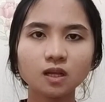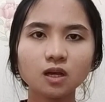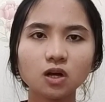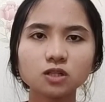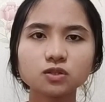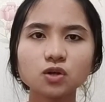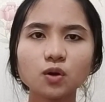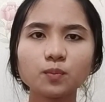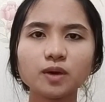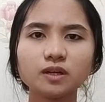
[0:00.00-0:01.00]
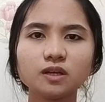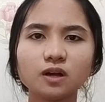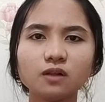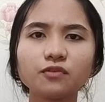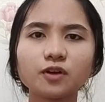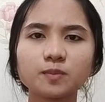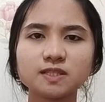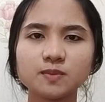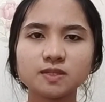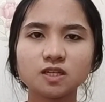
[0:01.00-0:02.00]
Although medieval
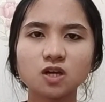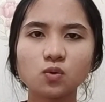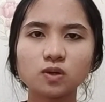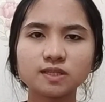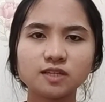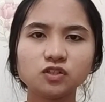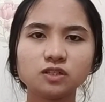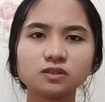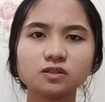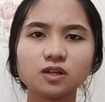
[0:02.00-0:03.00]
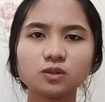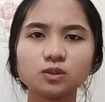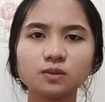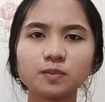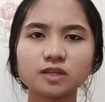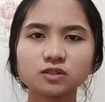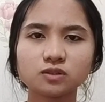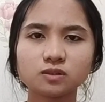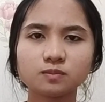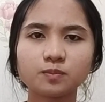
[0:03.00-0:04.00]
mathematics was essentially
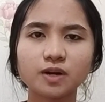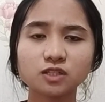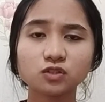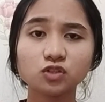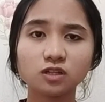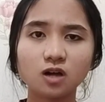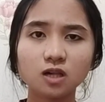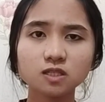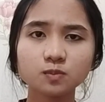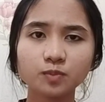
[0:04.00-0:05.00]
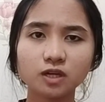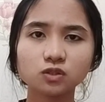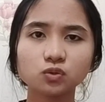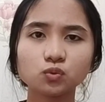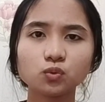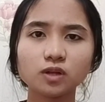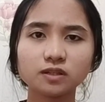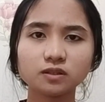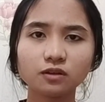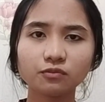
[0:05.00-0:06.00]
practical,
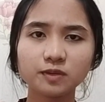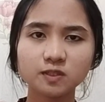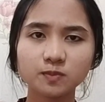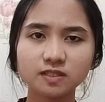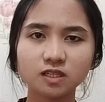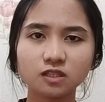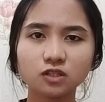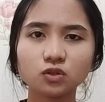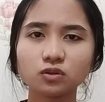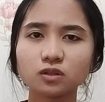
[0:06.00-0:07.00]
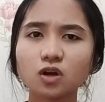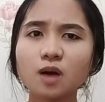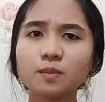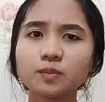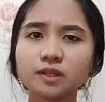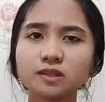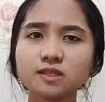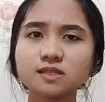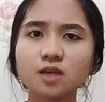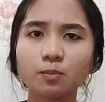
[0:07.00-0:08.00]
speculative mathematics did not
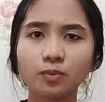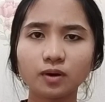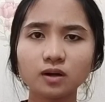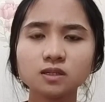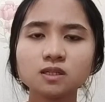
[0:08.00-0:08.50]
completely disappear.